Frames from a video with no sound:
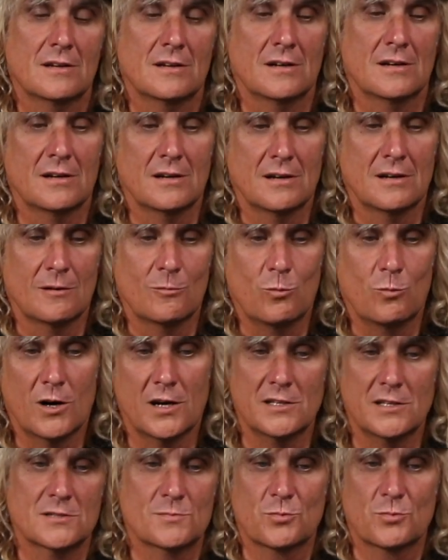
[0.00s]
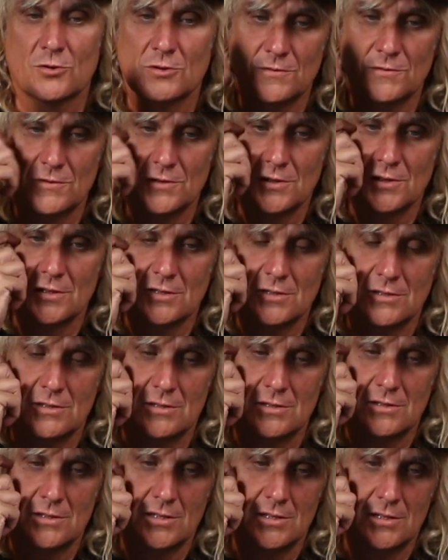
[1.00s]
Wayne's proven that
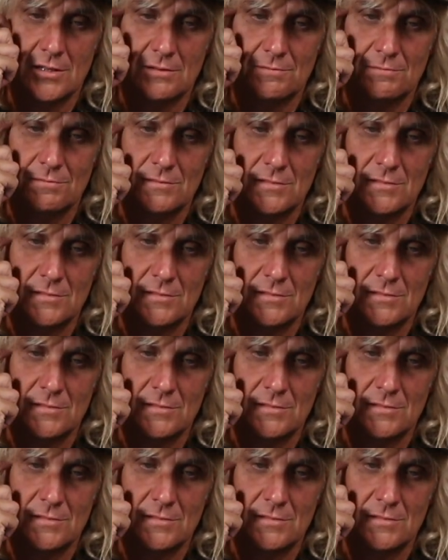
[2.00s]
the